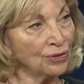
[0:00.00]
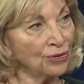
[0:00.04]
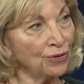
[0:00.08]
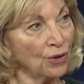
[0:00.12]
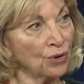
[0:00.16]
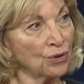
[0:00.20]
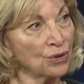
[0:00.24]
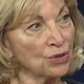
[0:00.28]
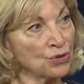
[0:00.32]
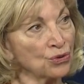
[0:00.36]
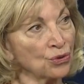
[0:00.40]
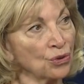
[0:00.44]

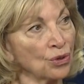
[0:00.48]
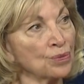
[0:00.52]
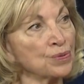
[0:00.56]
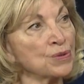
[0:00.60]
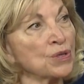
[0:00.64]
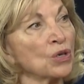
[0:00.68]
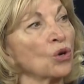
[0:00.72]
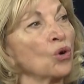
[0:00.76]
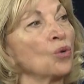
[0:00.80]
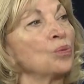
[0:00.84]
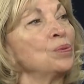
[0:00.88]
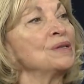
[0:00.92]
focus groups
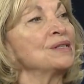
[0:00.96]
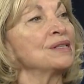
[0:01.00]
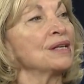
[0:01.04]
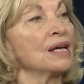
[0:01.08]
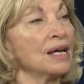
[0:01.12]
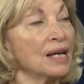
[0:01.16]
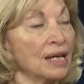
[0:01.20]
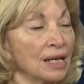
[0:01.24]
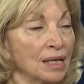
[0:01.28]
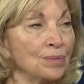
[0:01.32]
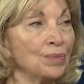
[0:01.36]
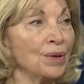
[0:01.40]
are open to
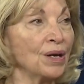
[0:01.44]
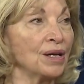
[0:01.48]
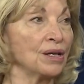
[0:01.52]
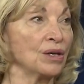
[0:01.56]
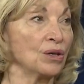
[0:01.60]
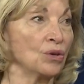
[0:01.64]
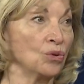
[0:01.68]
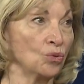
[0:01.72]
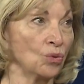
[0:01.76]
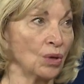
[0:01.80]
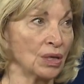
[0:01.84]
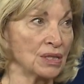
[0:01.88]
anybody
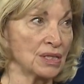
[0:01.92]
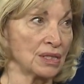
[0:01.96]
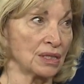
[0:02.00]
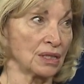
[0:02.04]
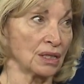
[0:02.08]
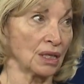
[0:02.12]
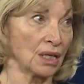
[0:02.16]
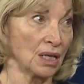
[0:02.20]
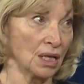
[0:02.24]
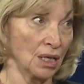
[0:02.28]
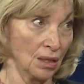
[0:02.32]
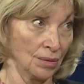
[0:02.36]
who wants to
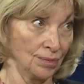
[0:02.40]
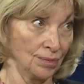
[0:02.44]
come.